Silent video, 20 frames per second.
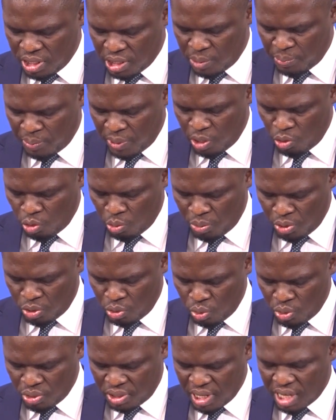discipline will be
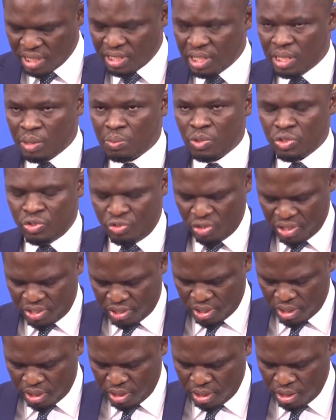used as a
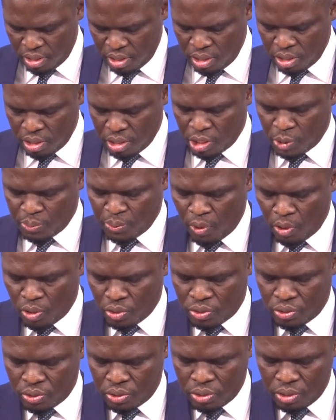demonstration
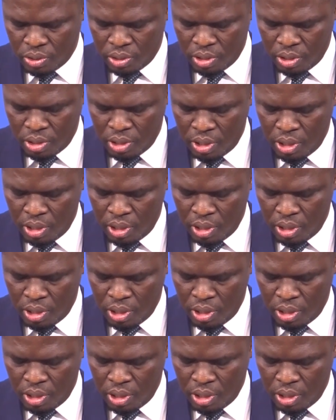sports.